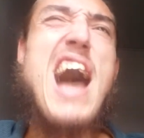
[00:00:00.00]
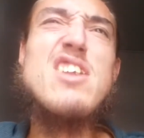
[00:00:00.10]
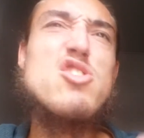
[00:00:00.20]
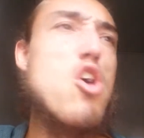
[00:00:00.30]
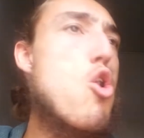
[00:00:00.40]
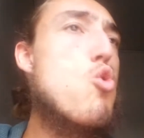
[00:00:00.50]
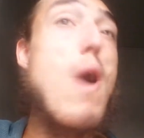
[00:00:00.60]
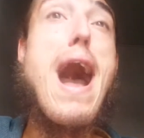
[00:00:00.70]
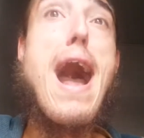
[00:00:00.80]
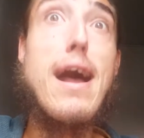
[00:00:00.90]
I
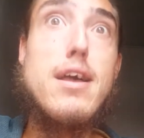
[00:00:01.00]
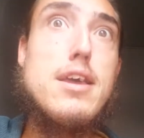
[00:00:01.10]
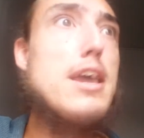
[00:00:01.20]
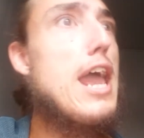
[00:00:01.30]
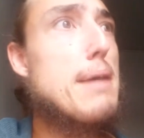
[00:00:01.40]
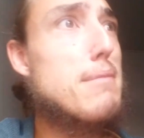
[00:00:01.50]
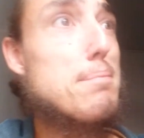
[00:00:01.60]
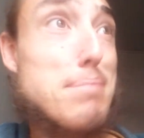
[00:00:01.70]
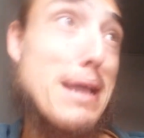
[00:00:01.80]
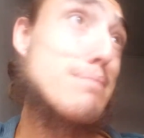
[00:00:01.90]
know I am
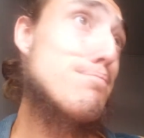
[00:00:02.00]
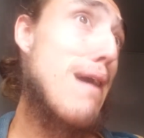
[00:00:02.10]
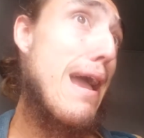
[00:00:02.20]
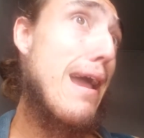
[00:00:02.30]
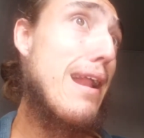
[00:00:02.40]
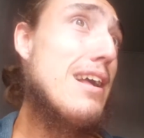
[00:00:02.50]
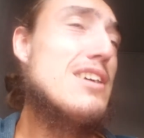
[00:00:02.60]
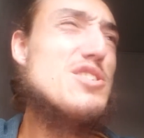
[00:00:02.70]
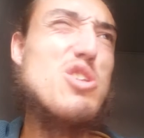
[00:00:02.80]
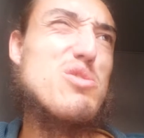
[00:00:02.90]
a big man.
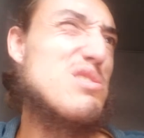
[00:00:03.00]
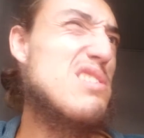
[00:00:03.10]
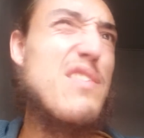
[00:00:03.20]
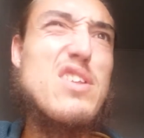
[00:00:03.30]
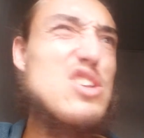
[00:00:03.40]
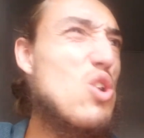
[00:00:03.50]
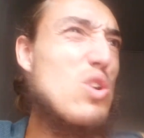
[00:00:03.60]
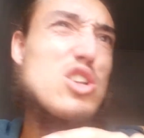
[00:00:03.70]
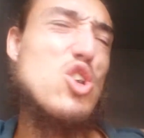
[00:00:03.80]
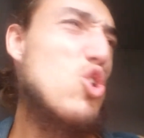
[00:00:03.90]
So there's nothing you
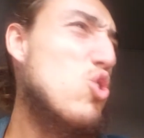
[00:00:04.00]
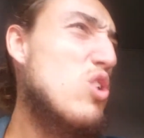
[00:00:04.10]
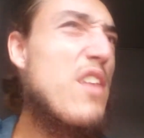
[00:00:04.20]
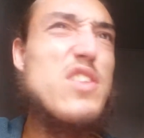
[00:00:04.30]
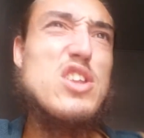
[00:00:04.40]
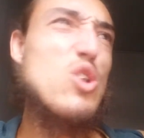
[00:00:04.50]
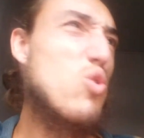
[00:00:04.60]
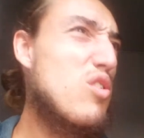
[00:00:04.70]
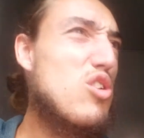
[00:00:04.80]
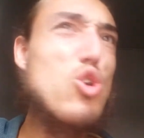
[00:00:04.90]
could do, nothing you
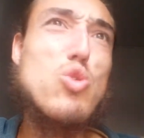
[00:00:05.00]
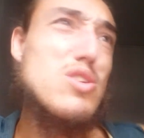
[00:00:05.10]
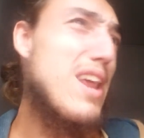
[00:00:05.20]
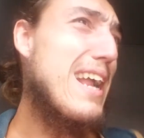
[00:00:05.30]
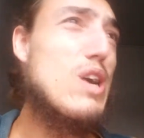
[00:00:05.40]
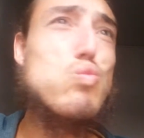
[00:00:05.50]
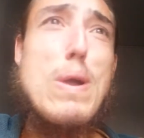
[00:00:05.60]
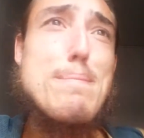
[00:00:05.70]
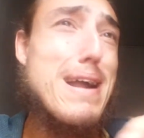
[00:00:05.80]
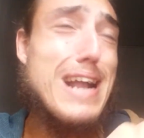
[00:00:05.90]
could do to take
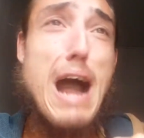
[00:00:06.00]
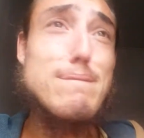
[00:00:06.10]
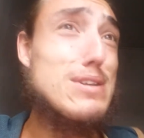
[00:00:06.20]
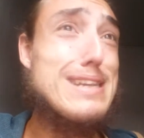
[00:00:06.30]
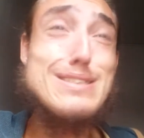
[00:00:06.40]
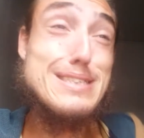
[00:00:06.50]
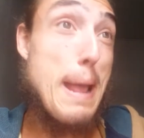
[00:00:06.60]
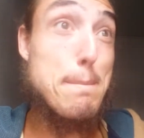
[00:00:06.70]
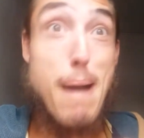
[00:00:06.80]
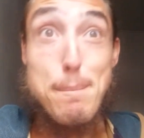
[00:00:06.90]
away my confidence
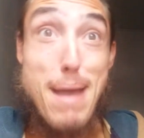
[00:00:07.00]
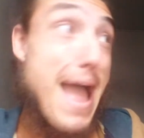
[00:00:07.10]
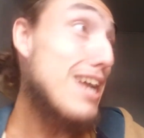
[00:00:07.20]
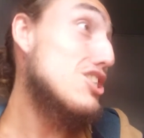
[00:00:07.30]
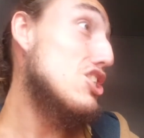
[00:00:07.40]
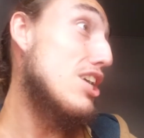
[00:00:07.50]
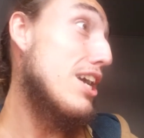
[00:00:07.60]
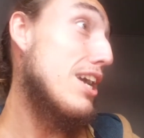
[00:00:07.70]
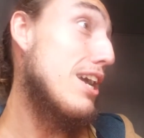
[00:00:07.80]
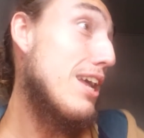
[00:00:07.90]
and my
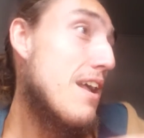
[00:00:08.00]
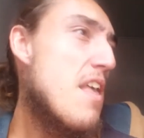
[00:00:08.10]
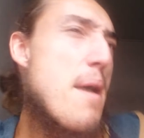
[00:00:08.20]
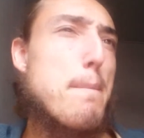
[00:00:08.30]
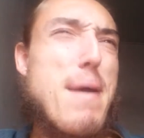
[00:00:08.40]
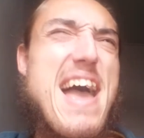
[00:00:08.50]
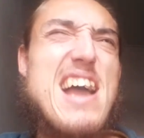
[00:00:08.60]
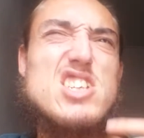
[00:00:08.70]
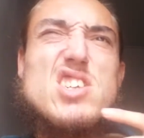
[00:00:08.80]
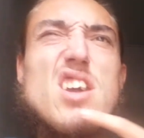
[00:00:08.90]
passion.
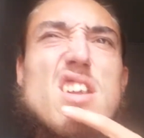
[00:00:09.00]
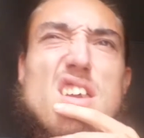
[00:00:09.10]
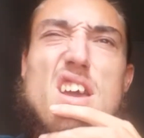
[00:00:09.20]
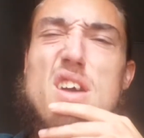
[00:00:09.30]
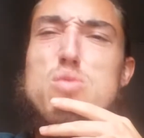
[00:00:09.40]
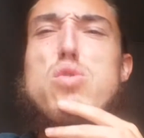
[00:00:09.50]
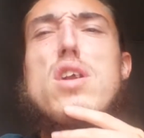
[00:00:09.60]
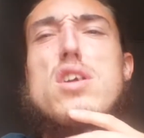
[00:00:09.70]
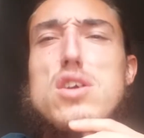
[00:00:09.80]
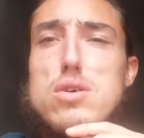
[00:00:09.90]
Passion, yeah,
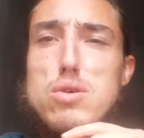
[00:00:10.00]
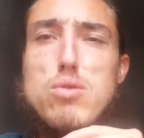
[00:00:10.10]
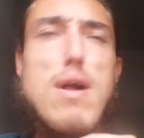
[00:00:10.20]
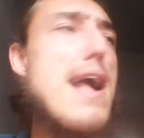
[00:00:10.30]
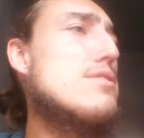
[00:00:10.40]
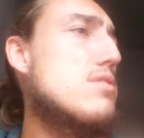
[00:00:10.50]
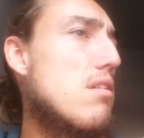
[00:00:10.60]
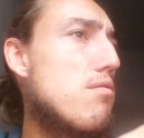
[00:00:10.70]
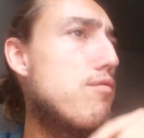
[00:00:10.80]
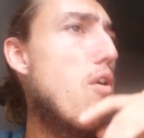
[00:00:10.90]
what are you
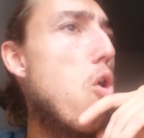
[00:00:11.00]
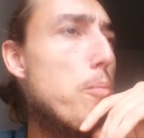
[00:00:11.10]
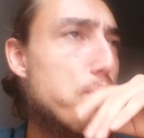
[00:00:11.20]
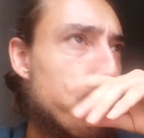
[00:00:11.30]
asking for?